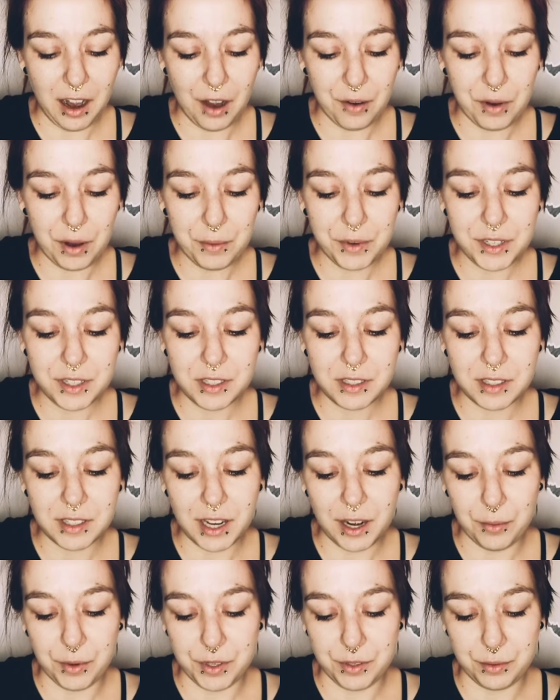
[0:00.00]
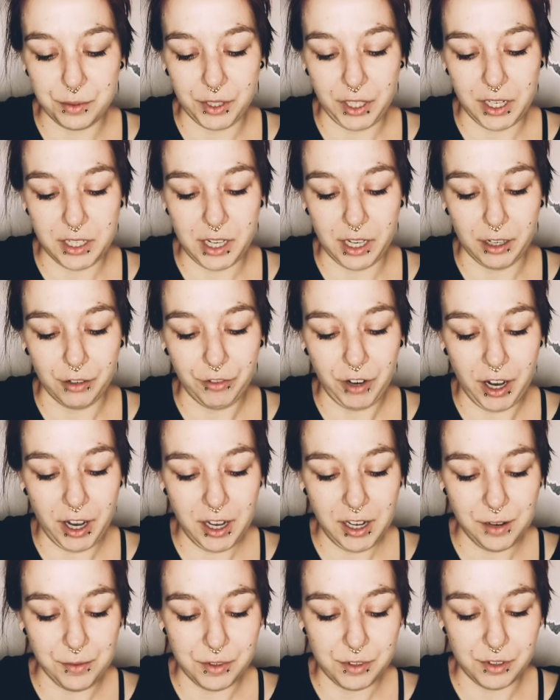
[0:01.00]
I wouldn't say it was really
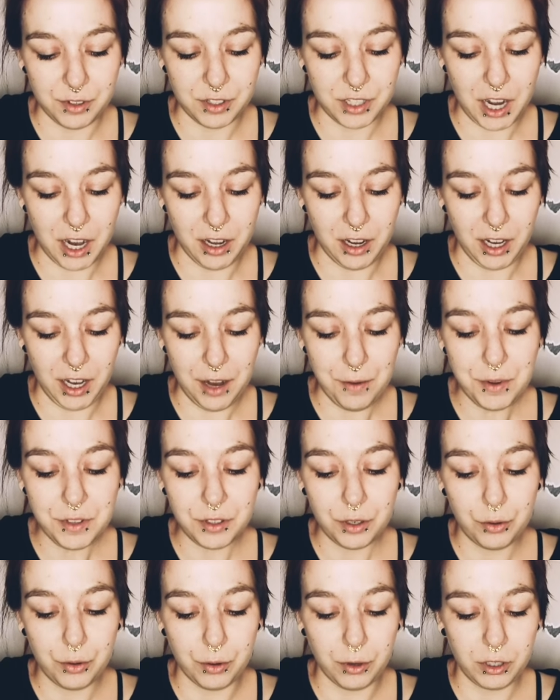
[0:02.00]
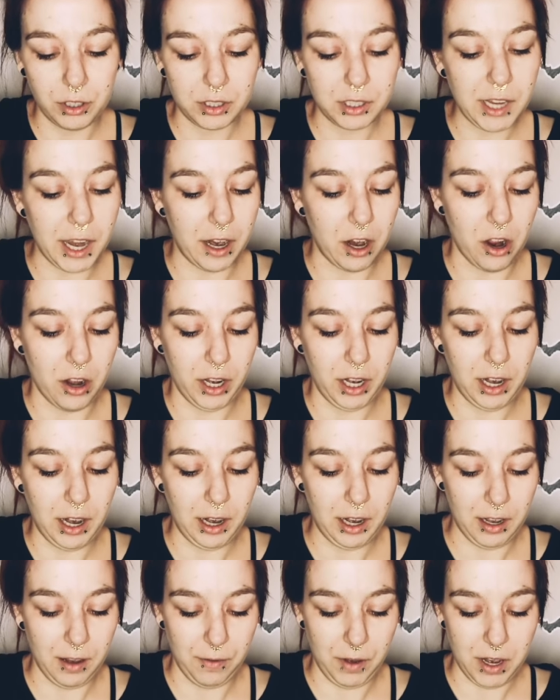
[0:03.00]
terrifying. It was just kind of, it was a cool take on it.
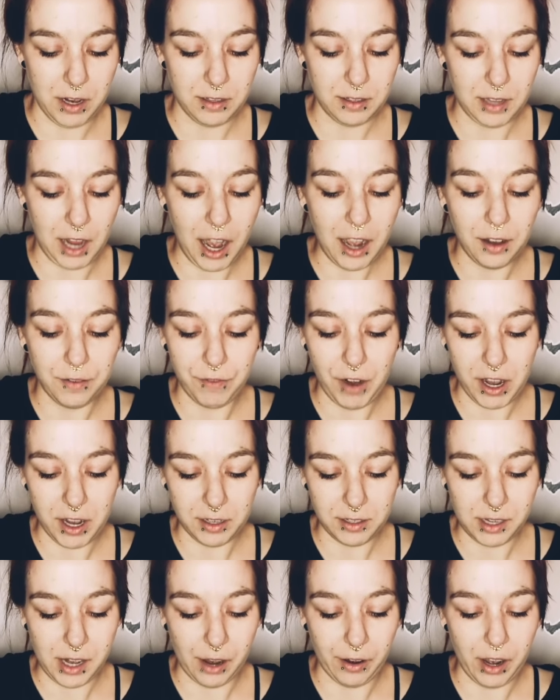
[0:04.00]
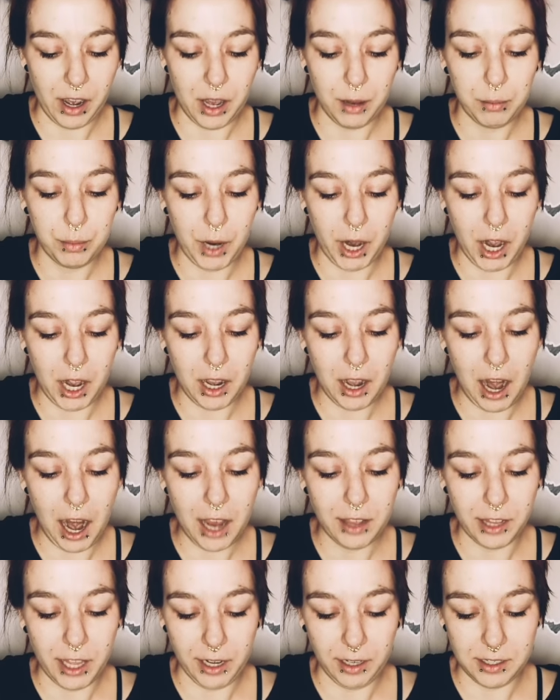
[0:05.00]
Anyways, I didn't find it scary, but
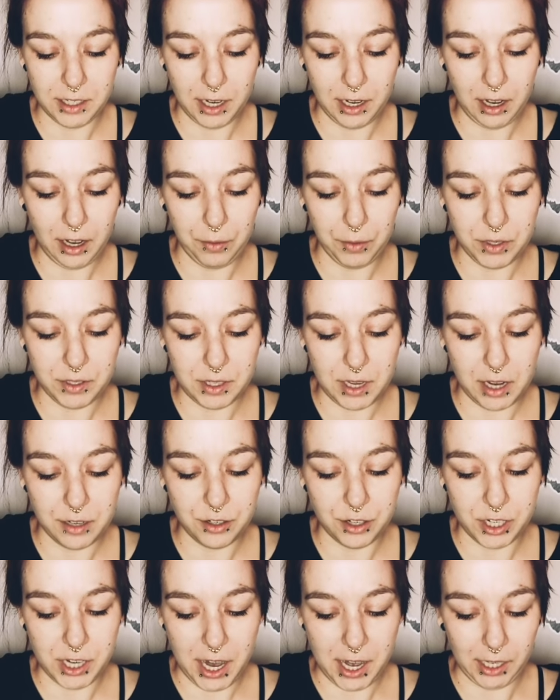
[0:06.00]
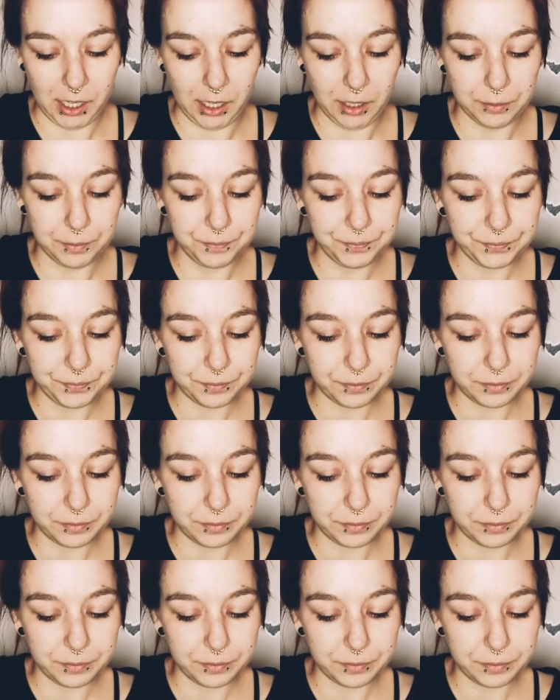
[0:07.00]
I liked it. It was entertaining.